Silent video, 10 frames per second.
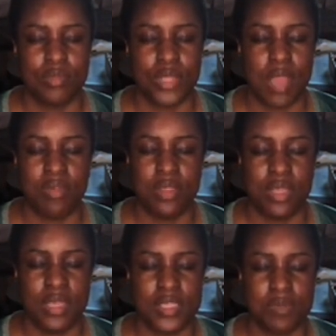Everything
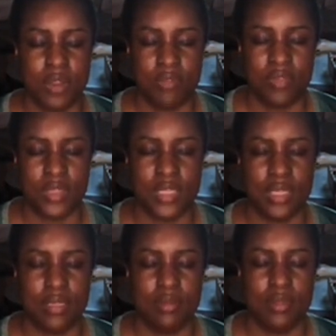is perfectly
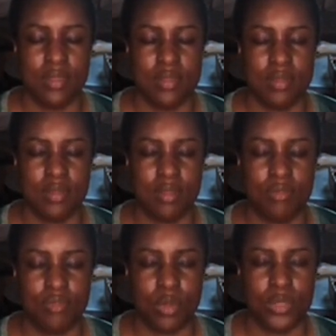
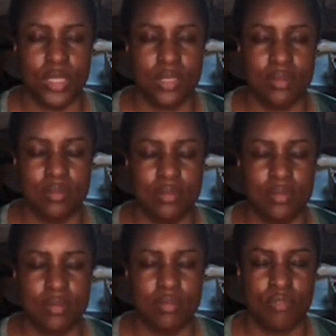unfolding
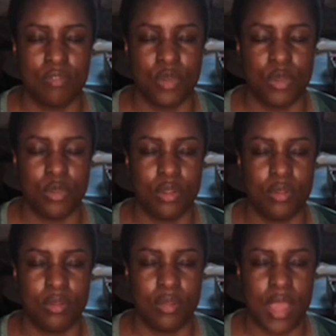for your
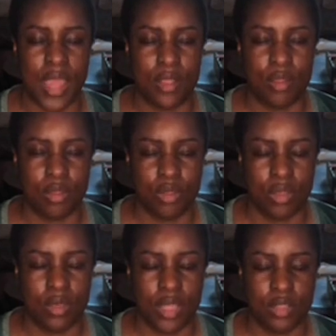higher good,
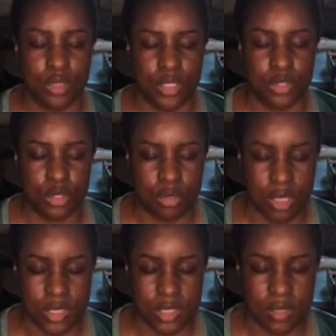and you need to trust,